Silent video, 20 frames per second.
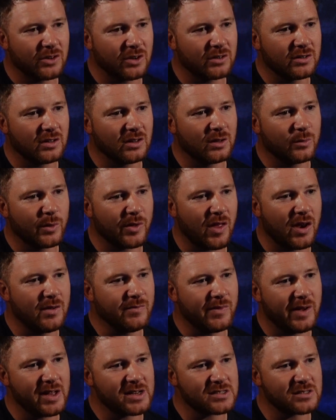You're dealing with an
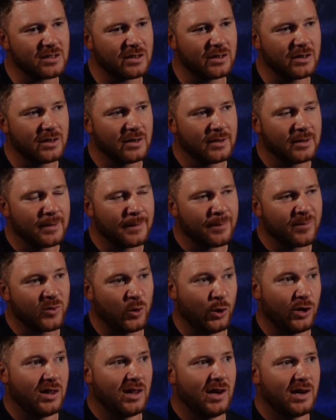investor
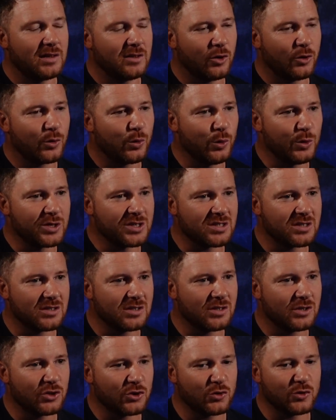or a landlord who's
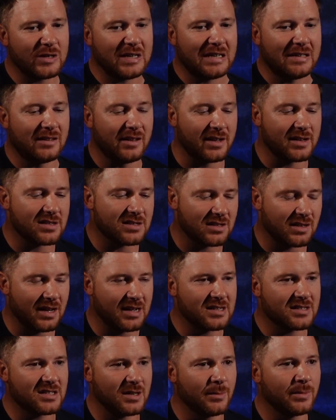treated this
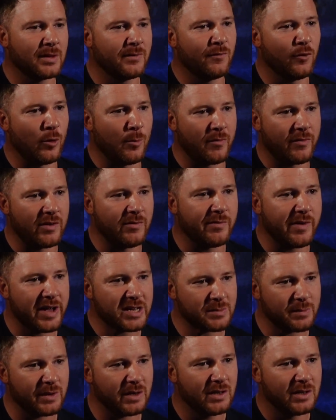as some form of
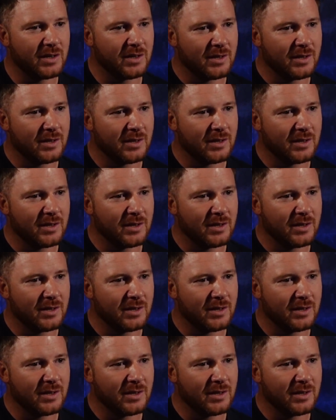investment.